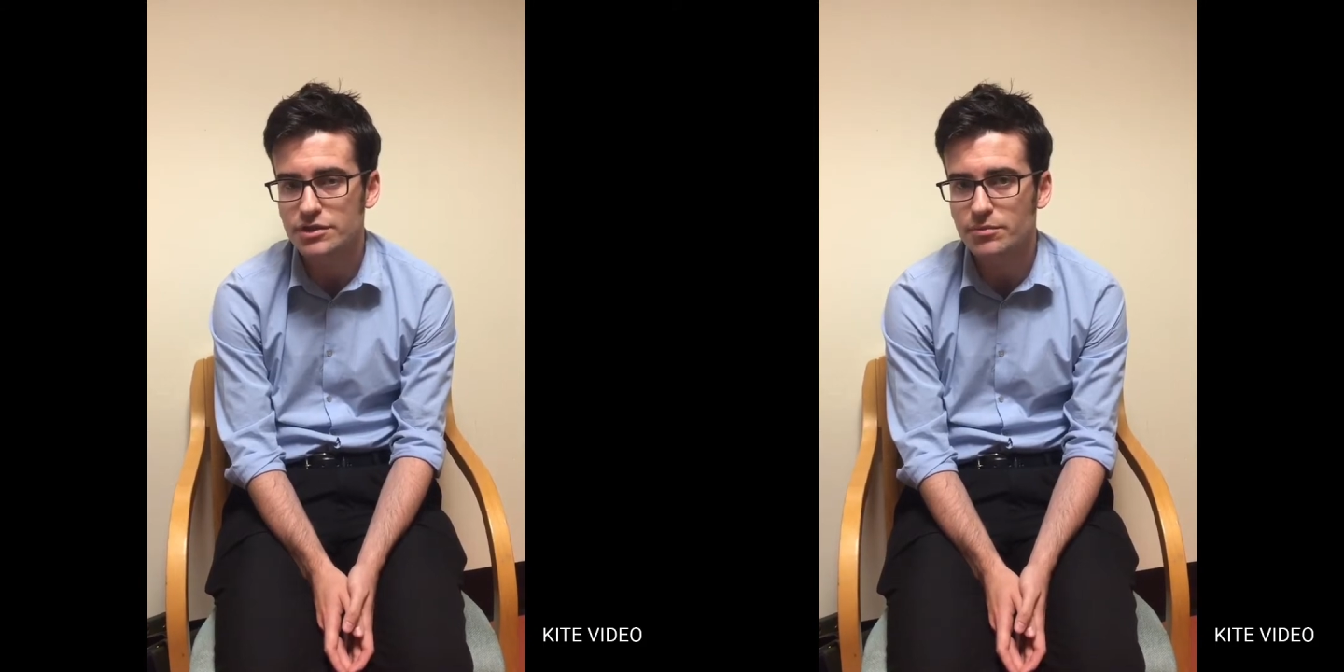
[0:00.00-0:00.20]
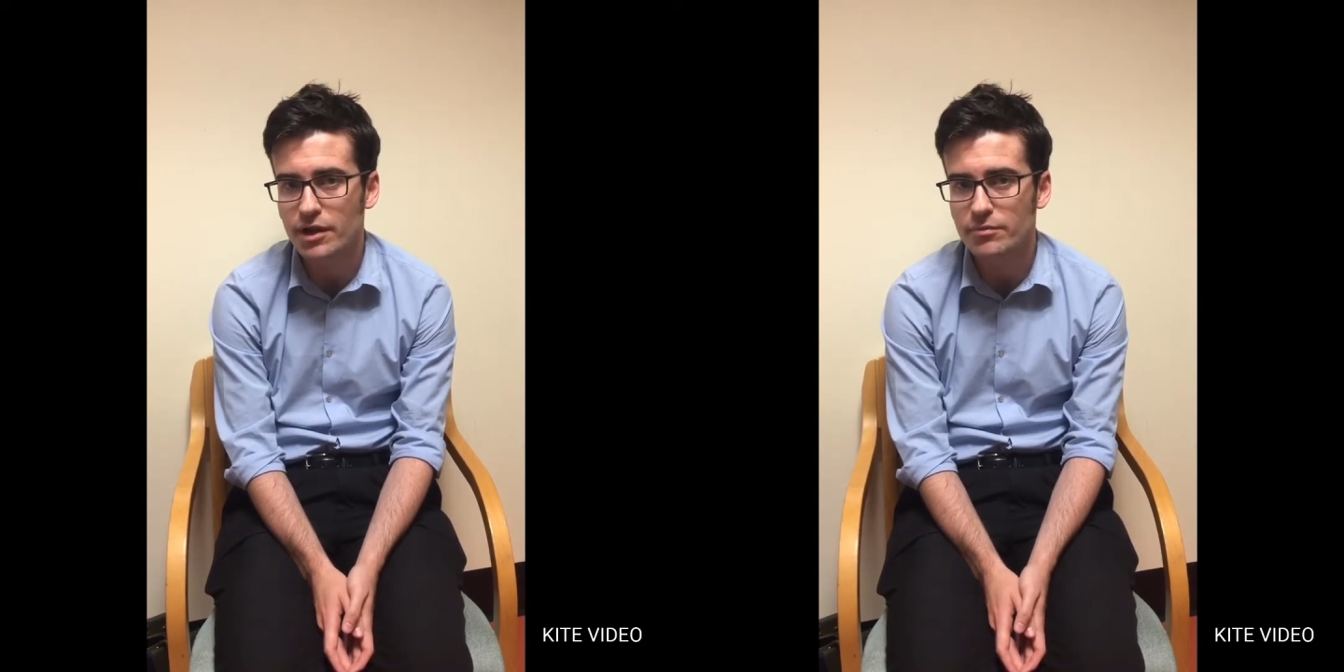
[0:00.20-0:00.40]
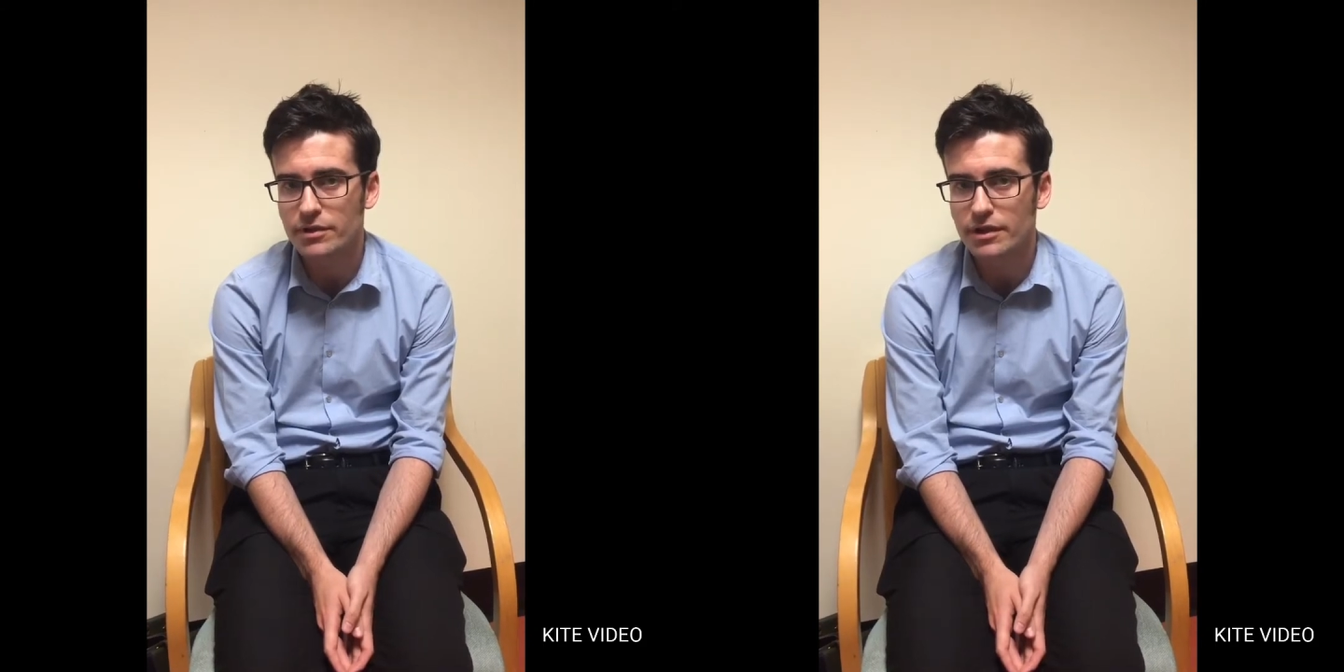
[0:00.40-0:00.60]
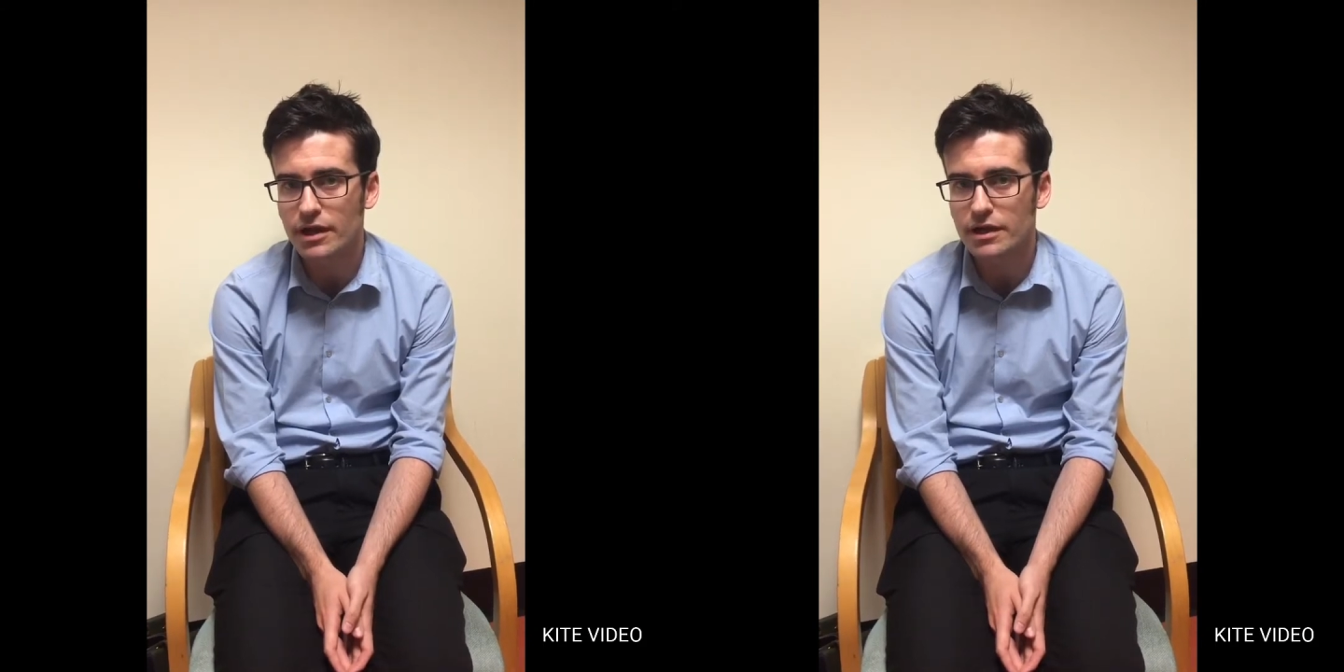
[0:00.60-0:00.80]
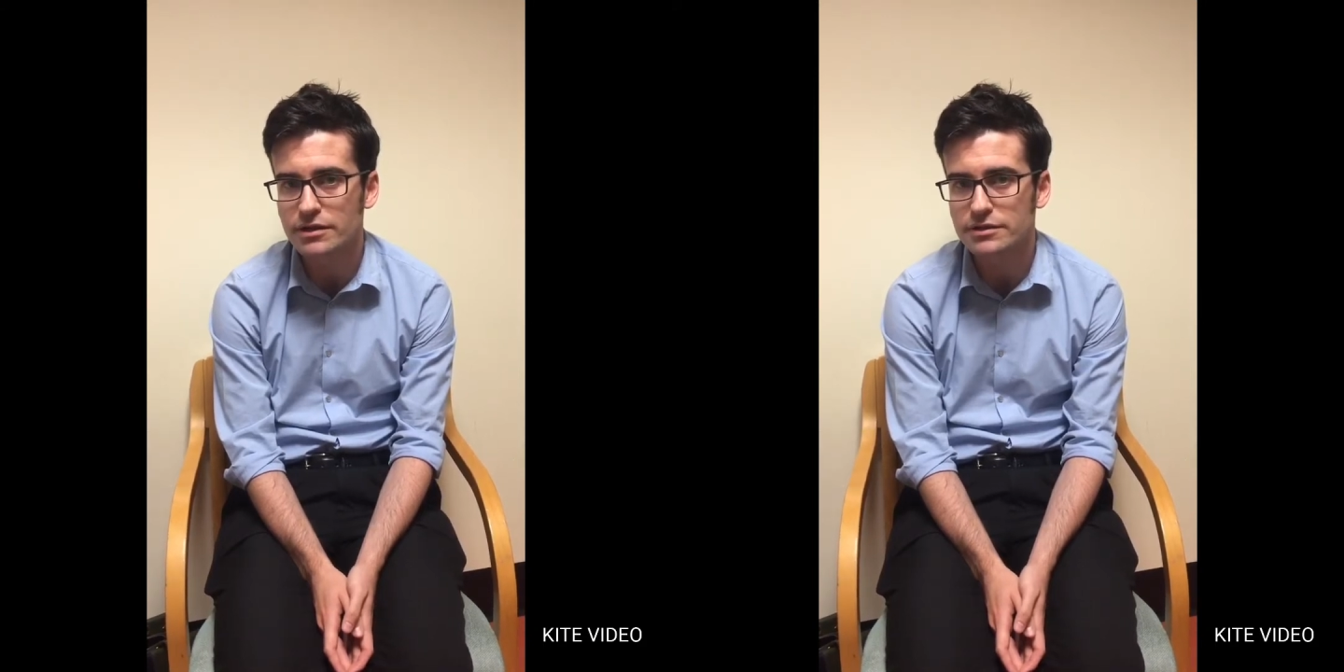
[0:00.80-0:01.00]
department
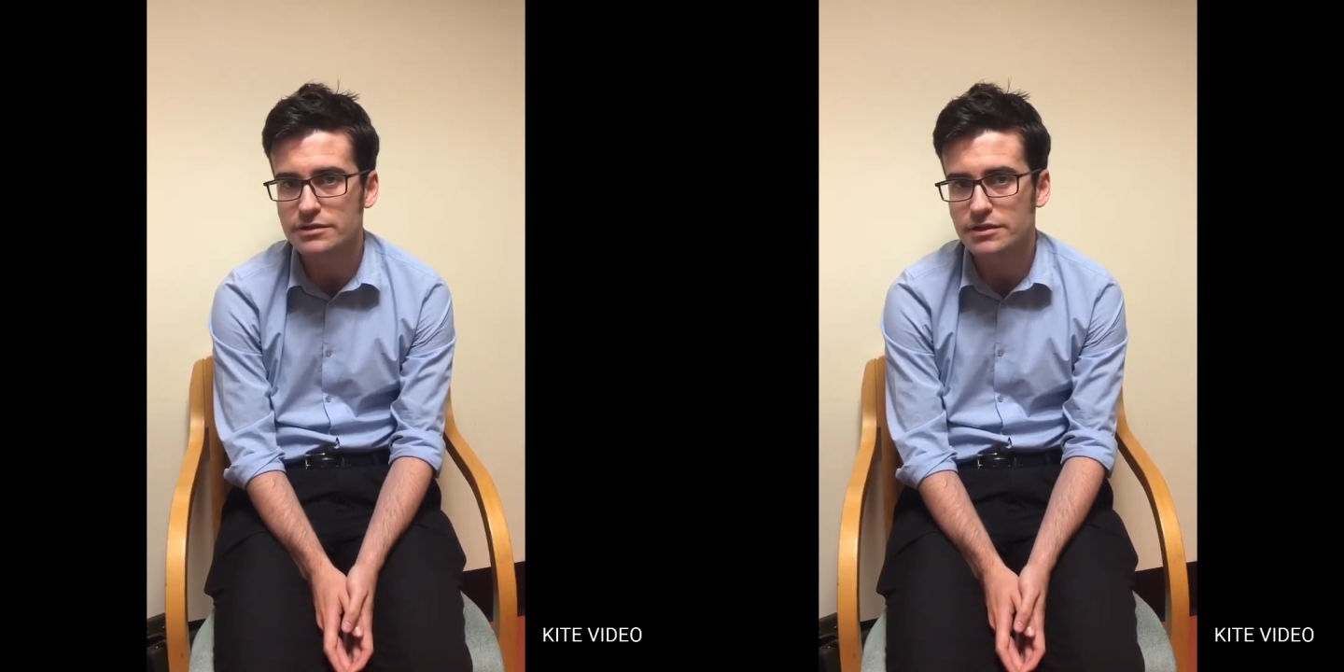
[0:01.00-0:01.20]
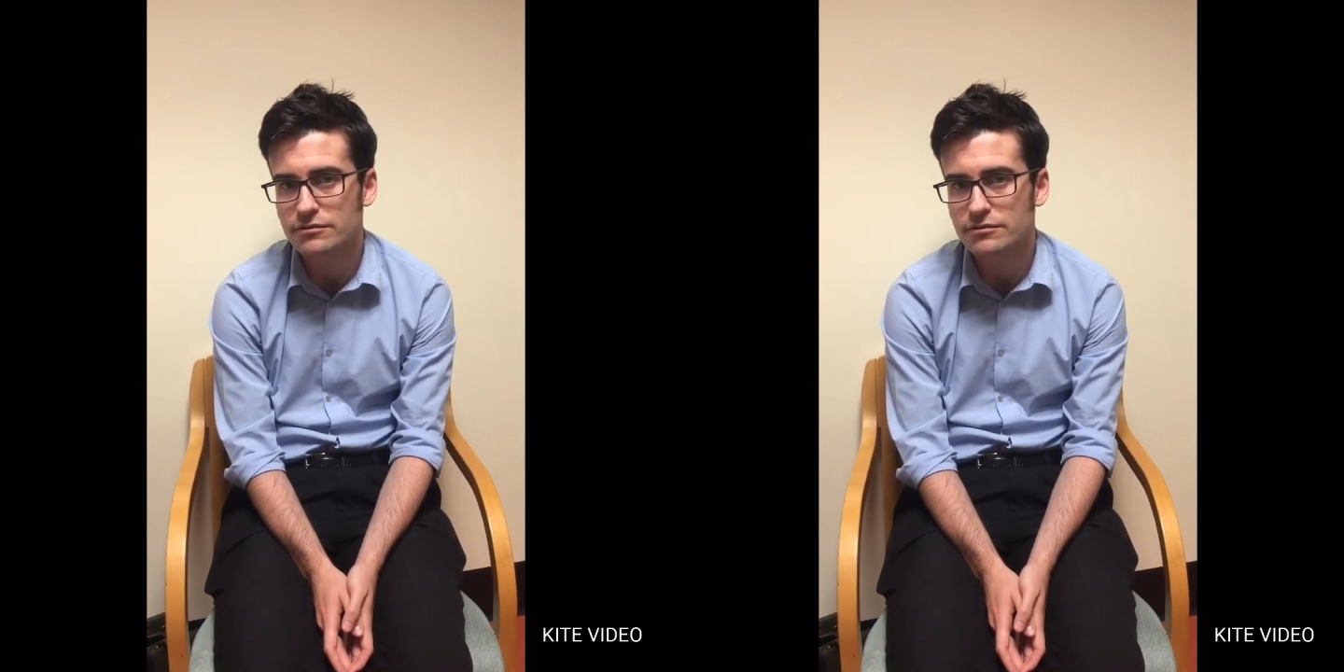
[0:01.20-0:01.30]
and